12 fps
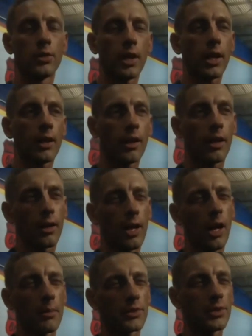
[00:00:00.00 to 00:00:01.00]
So I got a lot
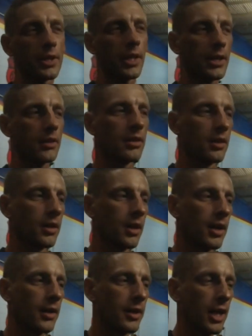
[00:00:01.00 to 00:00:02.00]
accomplished today.
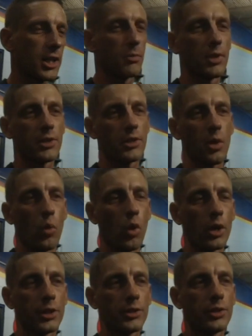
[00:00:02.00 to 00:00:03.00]
Not as much as I
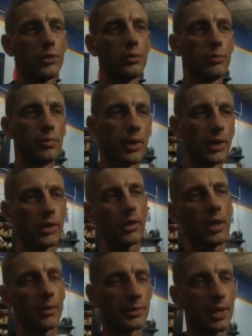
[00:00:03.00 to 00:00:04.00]
wanted to, but
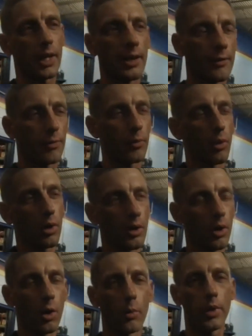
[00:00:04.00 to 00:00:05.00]
I'm tired from working
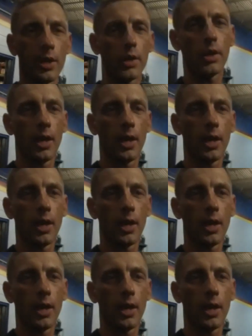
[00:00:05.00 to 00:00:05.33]
all week.